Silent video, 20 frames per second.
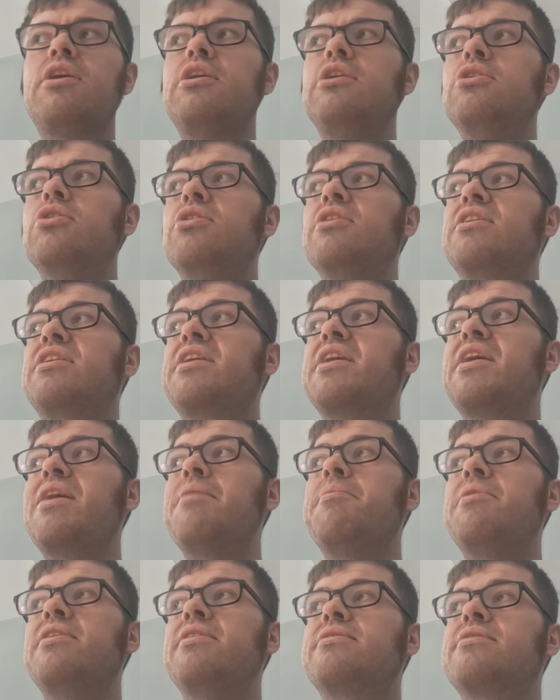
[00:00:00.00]
he
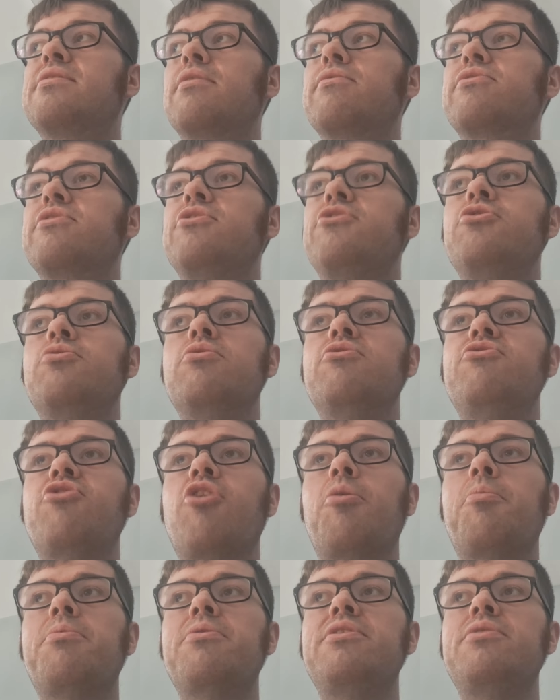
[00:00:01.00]
came in to obviously do a
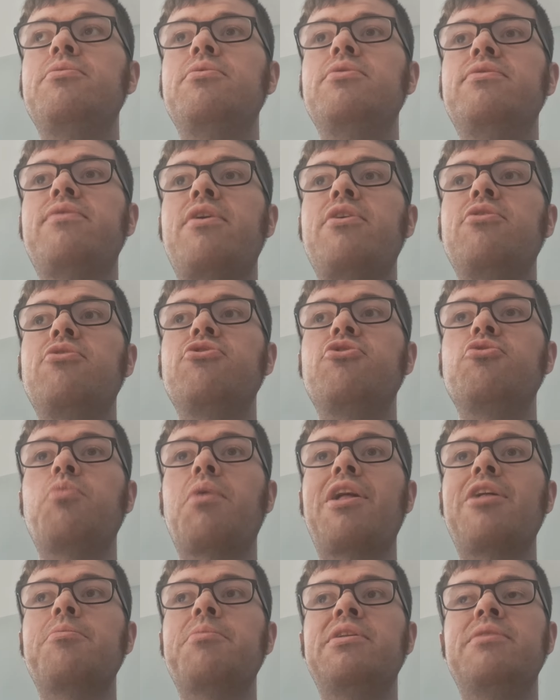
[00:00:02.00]
job, and he was very
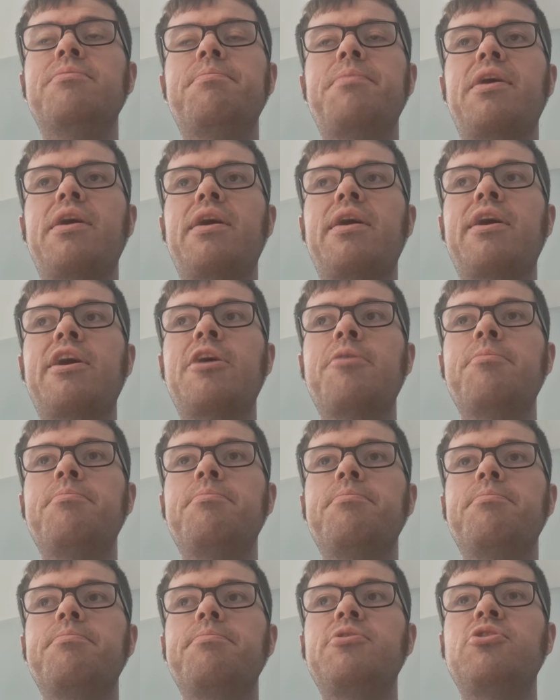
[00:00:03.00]
underwhelming.
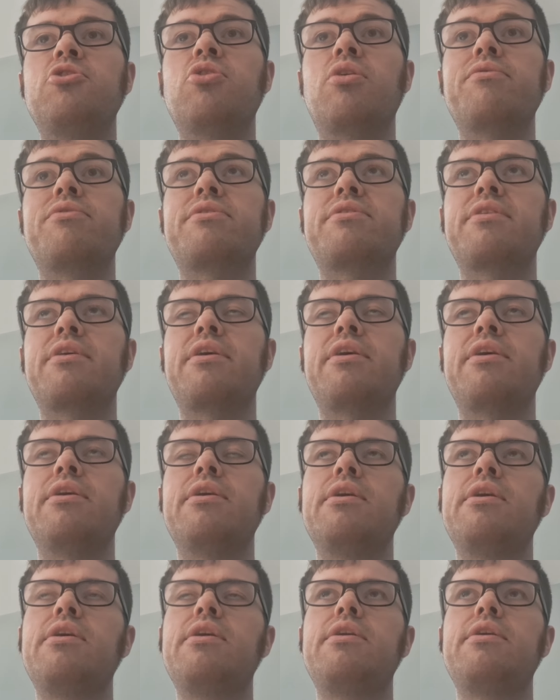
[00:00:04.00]
Obviously.
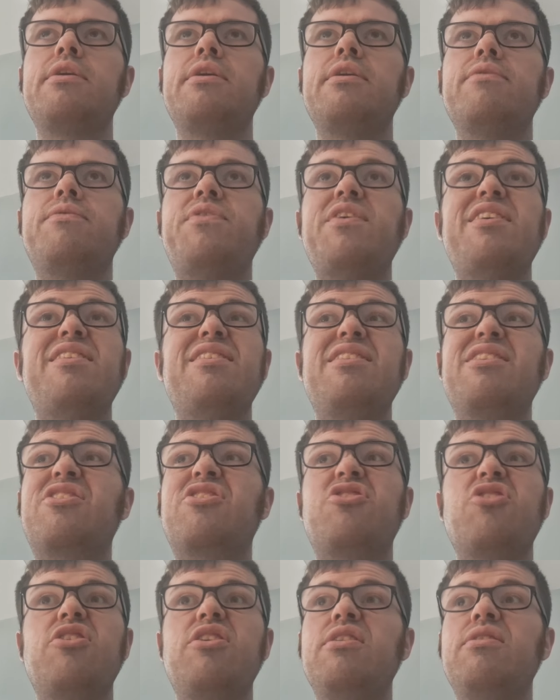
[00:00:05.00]
Fit,
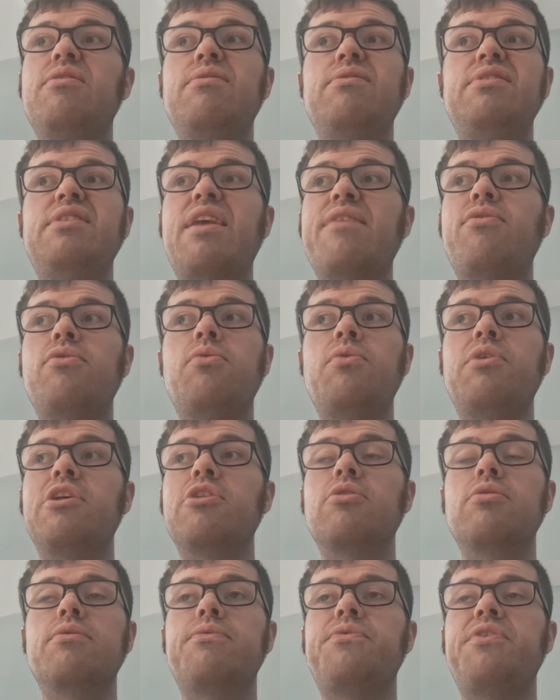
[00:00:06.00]
he never really
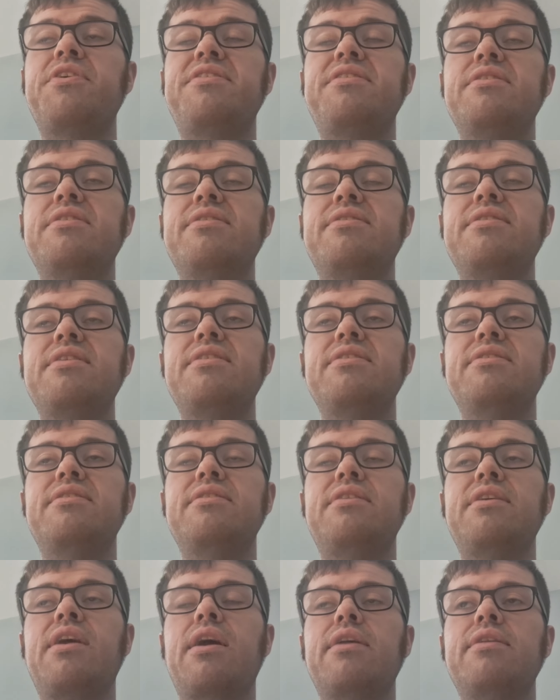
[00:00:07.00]
looked fit in the scene,
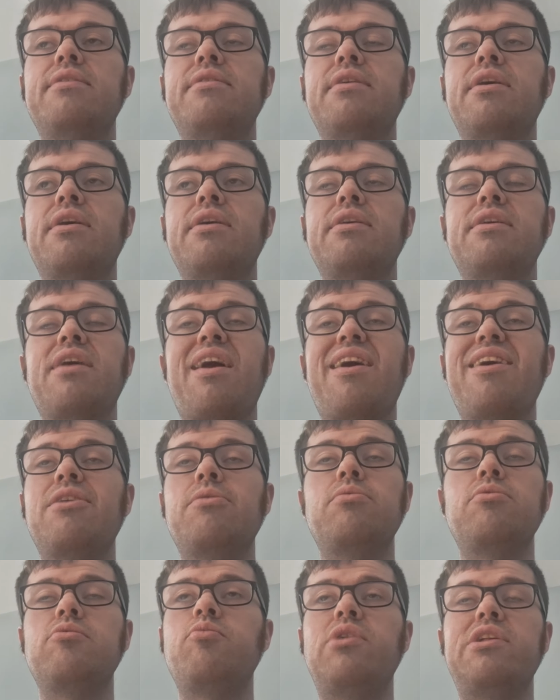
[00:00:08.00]
did he? And yeah,
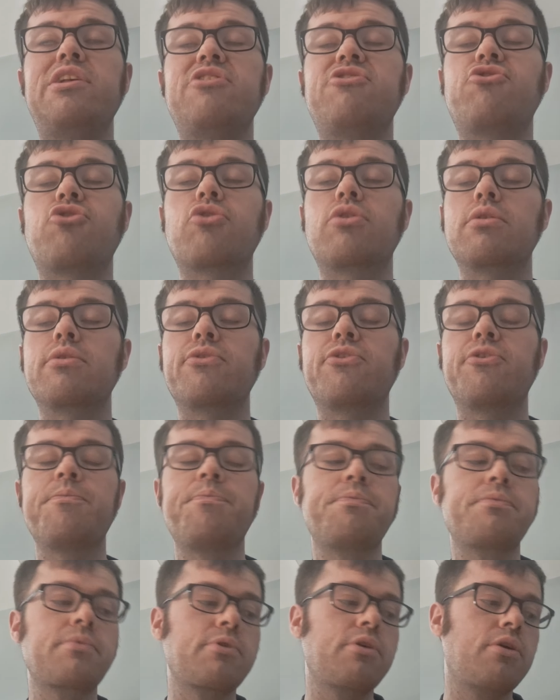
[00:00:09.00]
he really struggled.
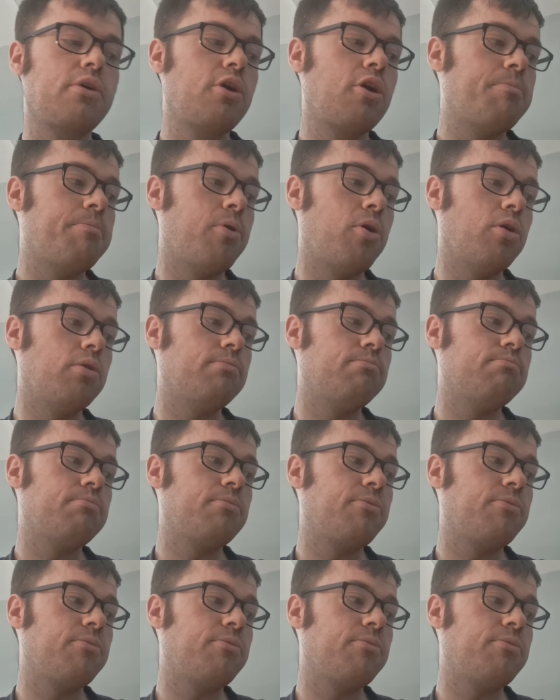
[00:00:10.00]
But